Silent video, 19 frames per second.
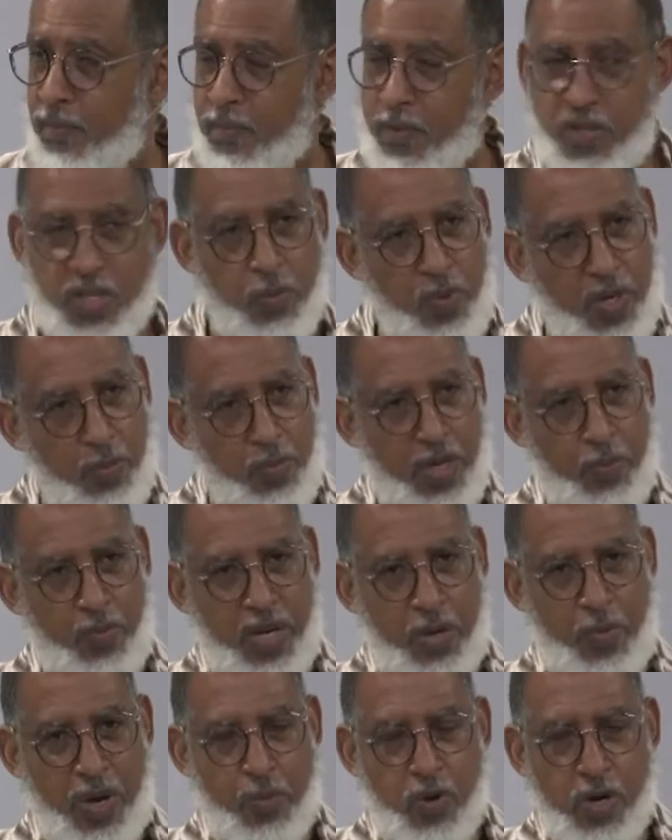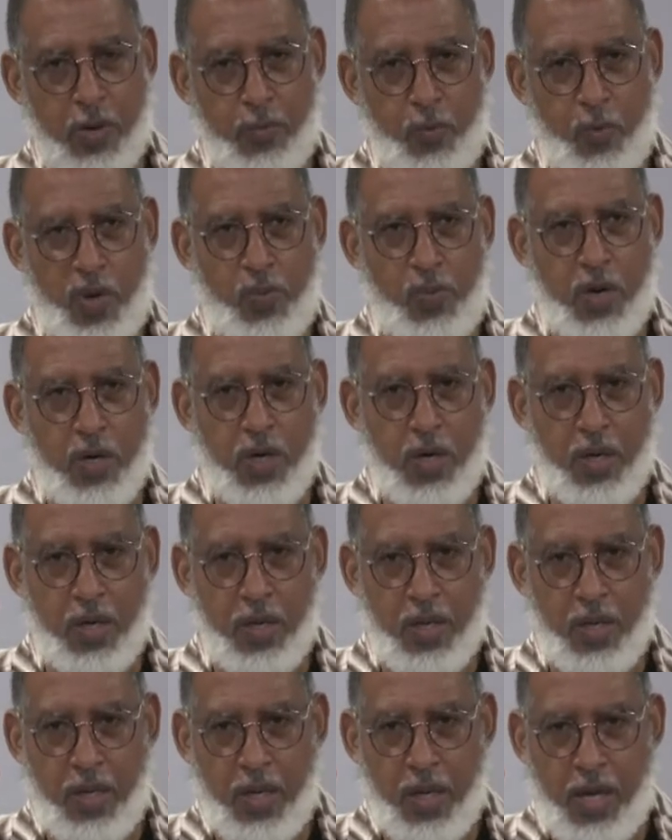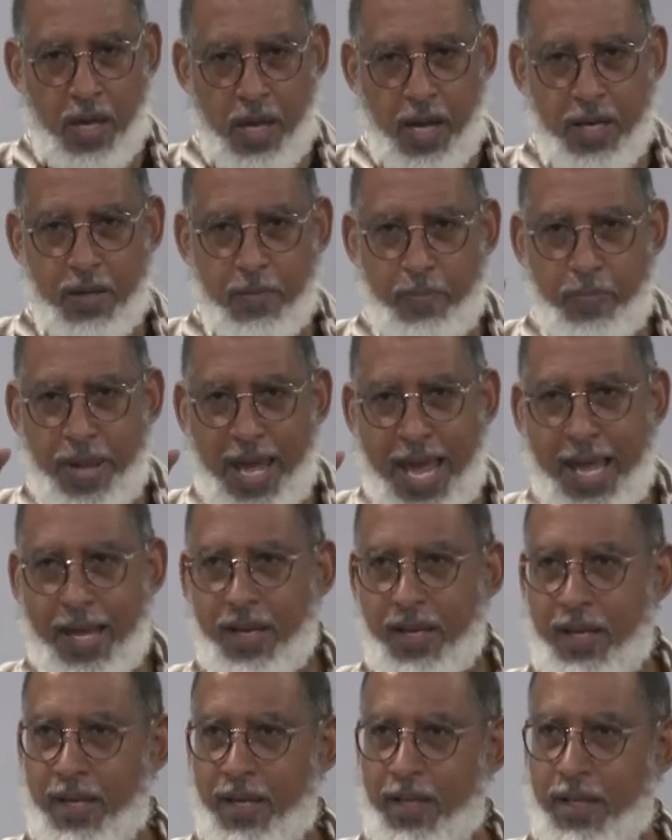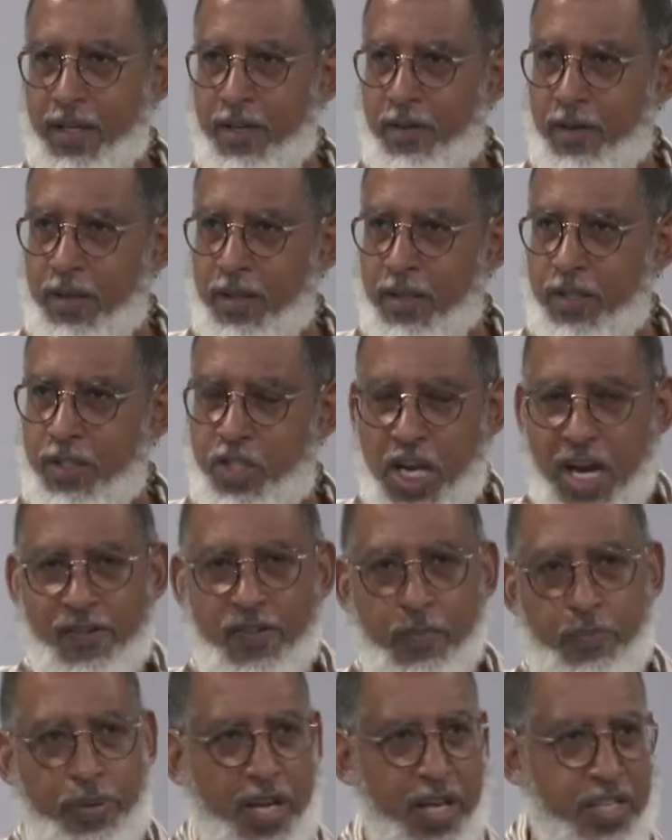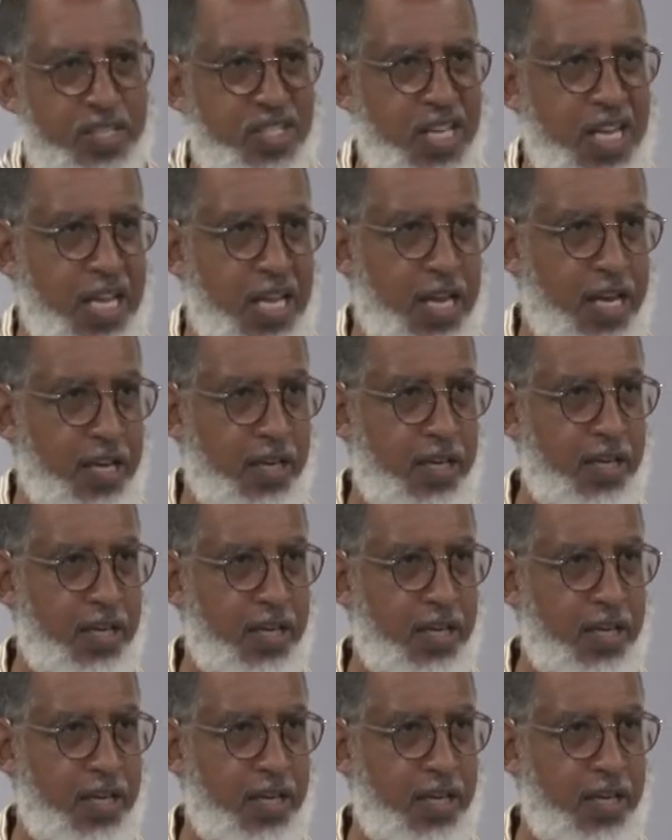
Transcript: See, we, we, we want to we wanna hunt and pet, cherry pick sin.